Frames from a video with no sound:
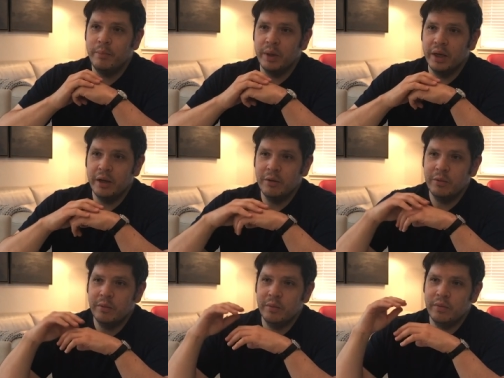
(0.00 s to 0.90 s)
but
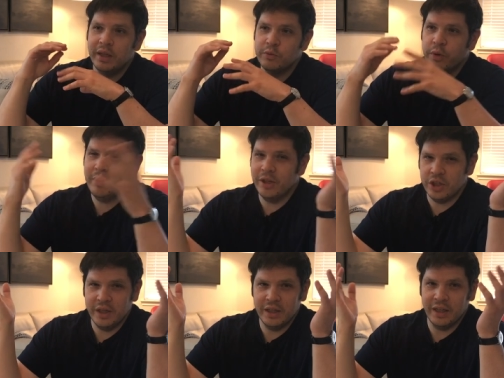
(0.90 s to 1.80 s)
that's pretty much
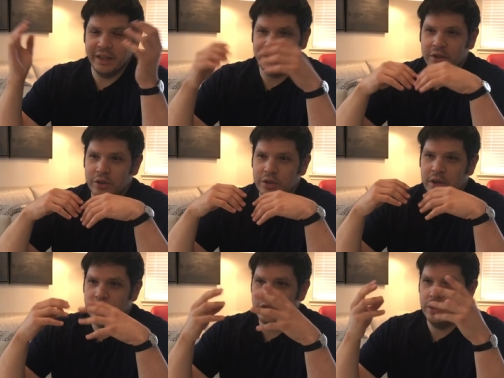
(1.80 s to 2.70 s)
it. Like there's
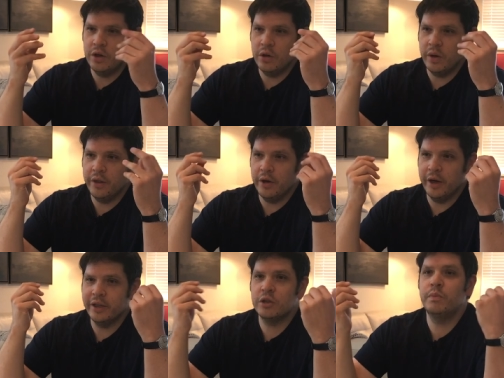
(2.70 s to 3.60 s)
there's no other
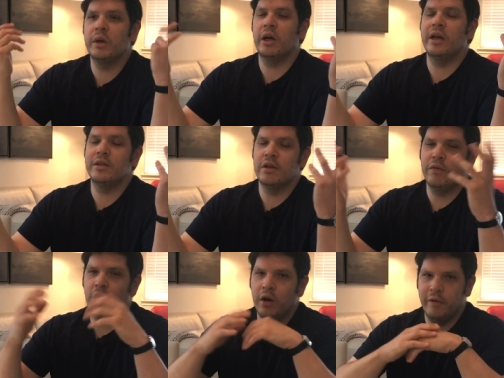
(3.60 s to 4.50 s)
experience
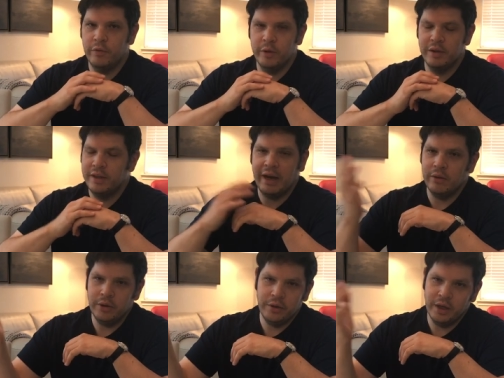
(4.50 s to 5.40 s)
involved with
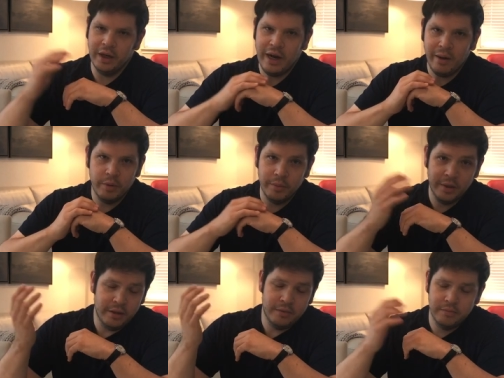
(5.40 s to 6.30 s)
downloading an album
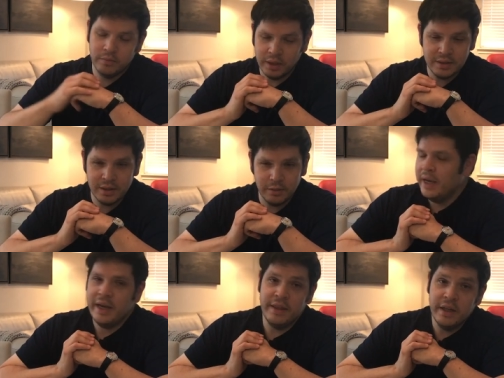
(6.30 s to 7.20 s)
and that's it.
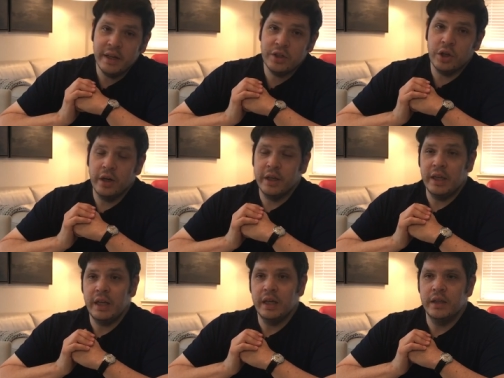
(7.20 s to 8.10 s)
And then I started
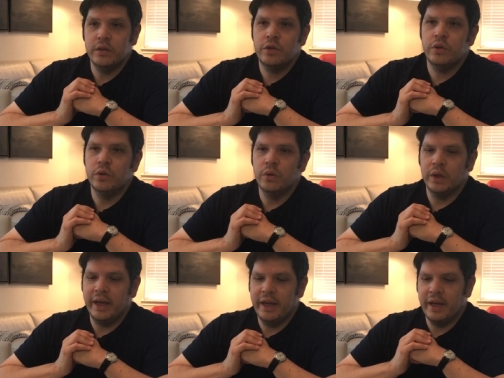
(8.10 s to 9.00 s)
getting into
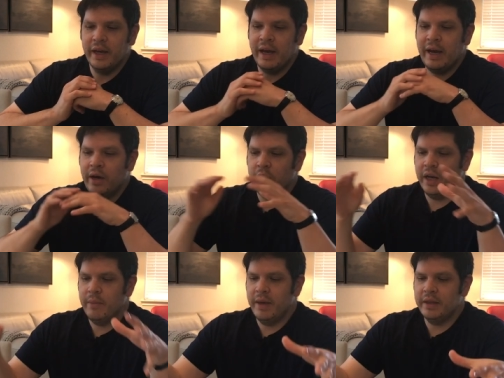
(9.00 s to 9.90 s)
like how
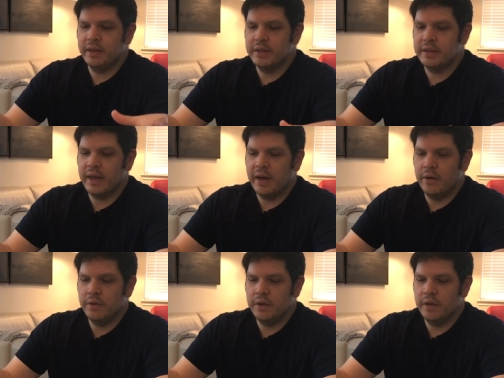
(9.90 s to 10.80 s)
can I make this
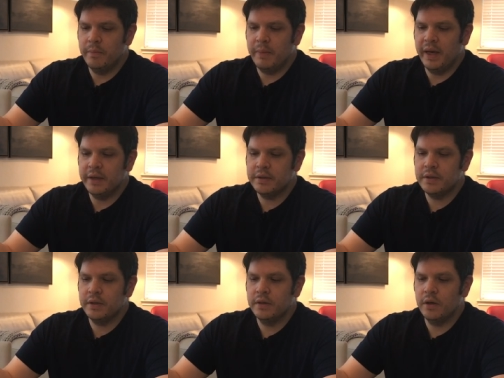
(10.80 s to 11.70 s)
sound the
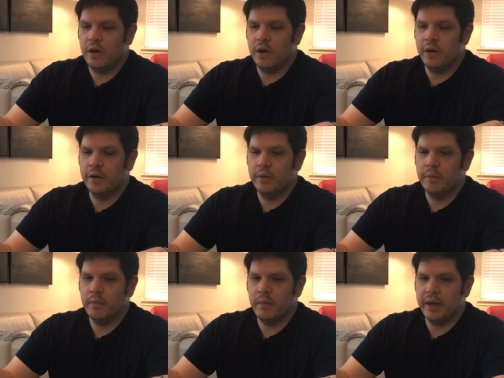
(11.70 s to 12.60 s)
best on
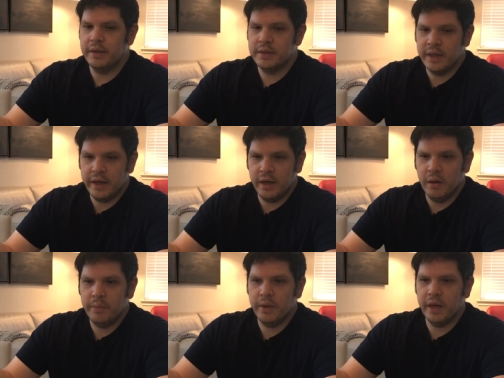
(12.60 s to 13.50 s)
my
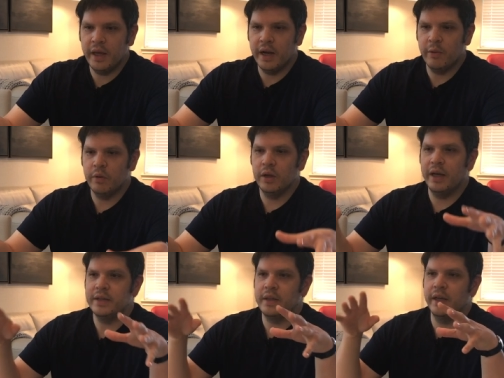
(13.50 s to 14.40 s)
setup and I
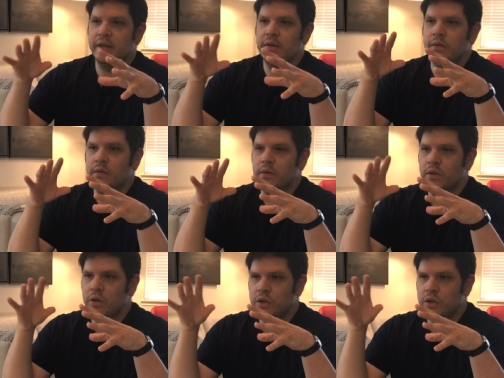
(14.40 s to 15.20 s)
realized that you